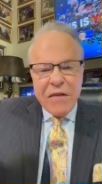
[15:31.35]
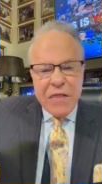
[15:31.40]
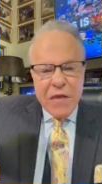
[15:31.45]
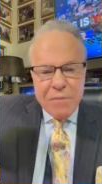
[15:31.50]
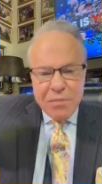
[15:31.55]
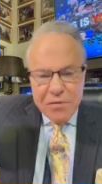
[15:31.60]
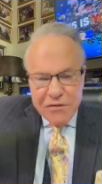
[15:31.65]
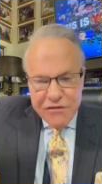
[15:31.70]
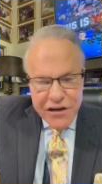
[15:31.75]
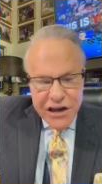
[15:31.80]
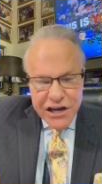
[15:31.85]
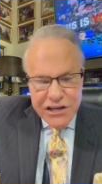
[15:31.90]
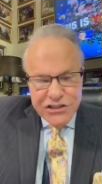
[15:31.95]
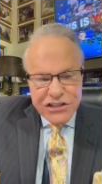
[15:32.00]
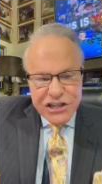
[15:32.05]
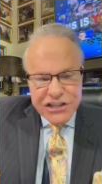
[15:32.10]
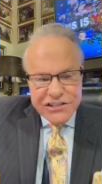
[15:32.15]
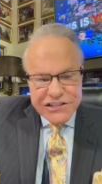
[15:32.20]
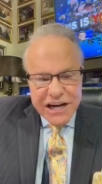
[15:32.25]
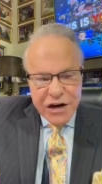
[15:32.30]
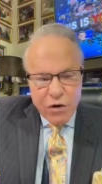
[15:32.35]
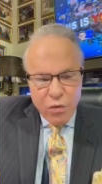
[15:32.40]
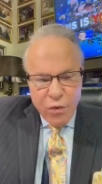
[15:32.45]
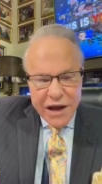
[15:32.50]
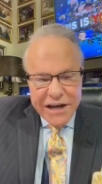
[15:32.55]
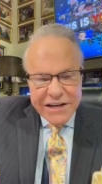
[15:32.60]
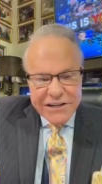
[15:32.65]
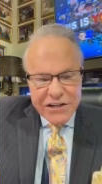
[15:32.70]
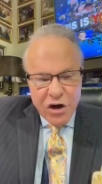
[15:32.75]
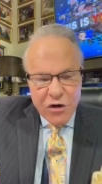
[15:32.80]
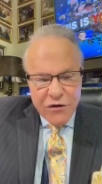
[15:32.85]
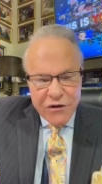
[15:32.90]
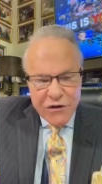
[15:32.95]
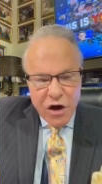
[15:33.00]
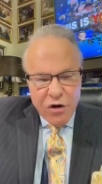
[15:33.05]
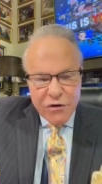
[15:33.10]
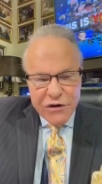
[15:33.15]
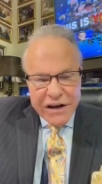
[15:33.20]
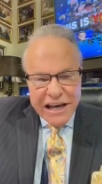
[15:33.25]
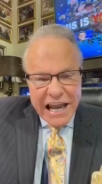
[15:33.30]
The provision is there waiting on,
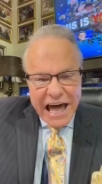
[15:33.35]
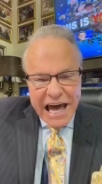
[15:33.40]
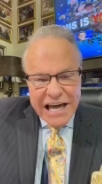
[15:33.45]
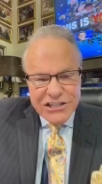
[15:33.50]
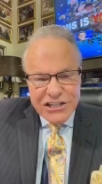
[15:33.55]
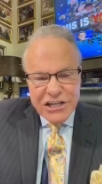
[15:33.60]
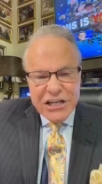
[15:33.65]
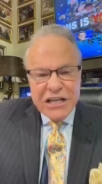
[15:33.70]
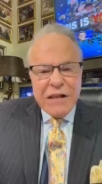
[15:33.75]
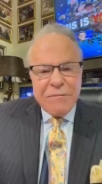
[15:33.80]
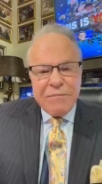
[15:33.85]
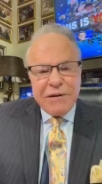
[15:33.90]
on Elijah.